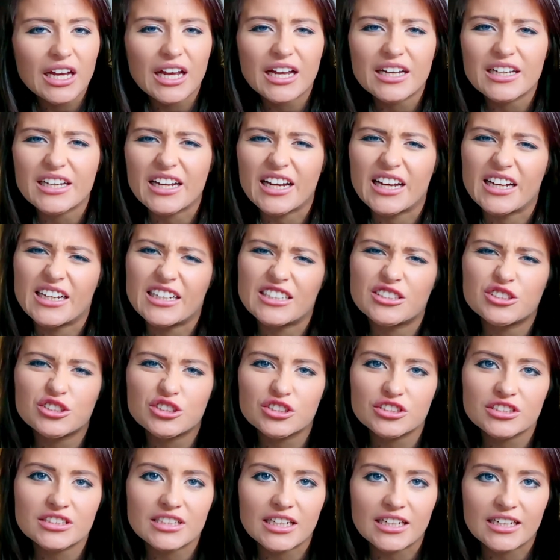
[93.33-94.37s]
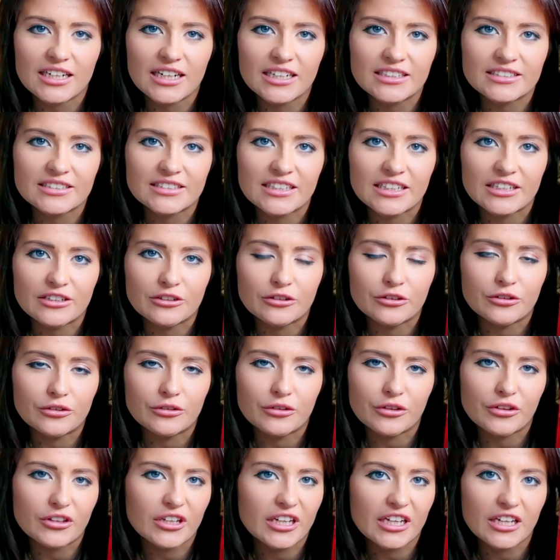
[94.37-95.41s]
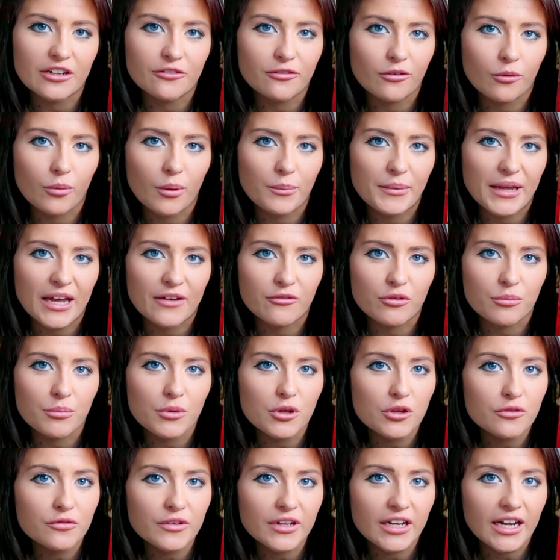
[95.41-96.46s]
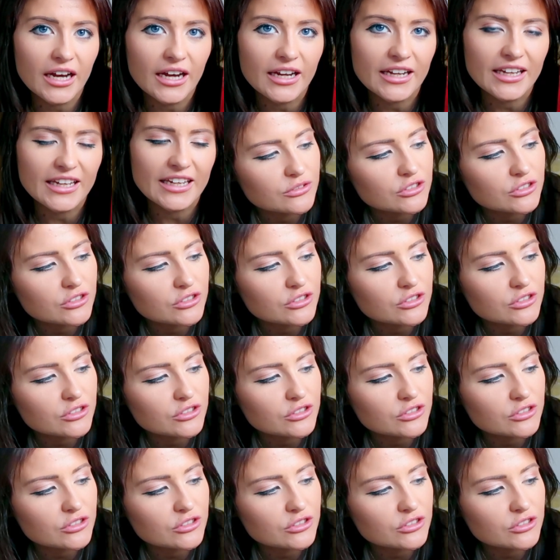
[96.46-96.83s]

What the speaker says: And yeah, it's just that nice little thing for when we have a movie night.